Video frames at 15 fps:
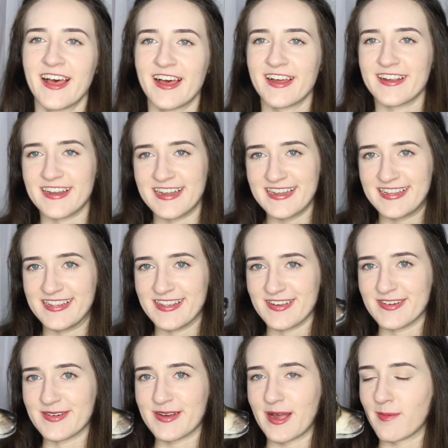Alright,
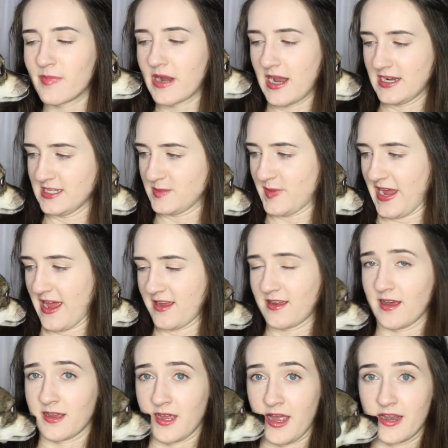so Umbreon is back
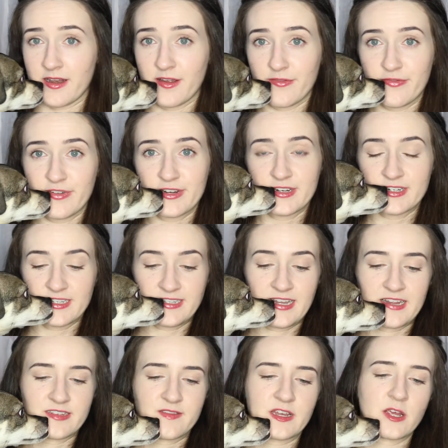again for
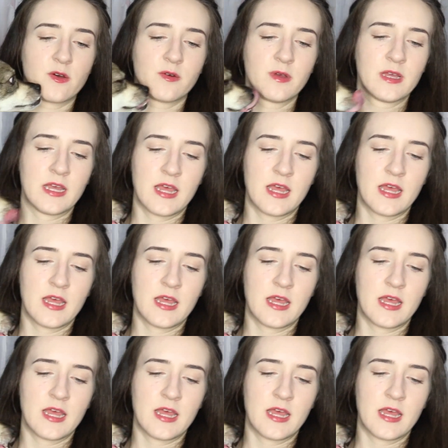today's video.